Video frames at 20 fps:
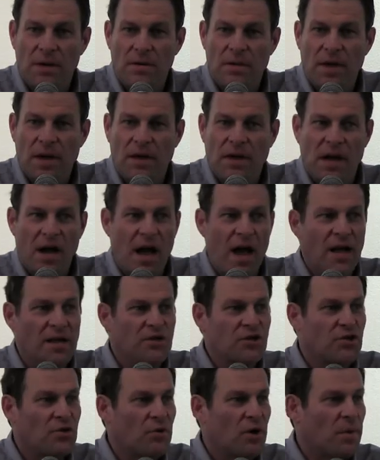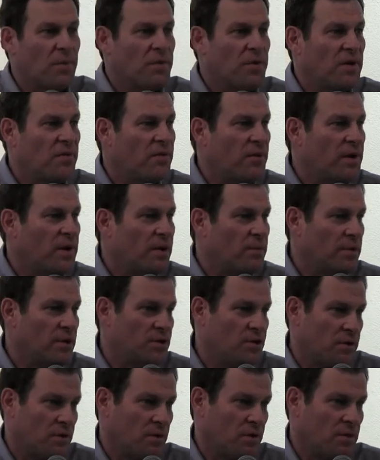that conjure up different
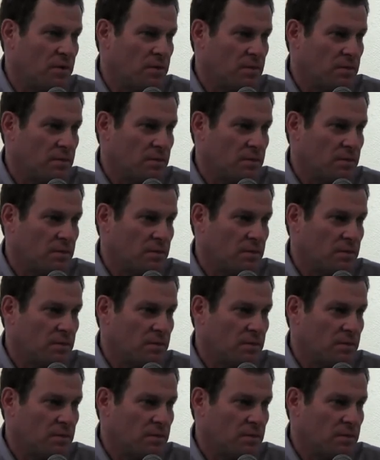images.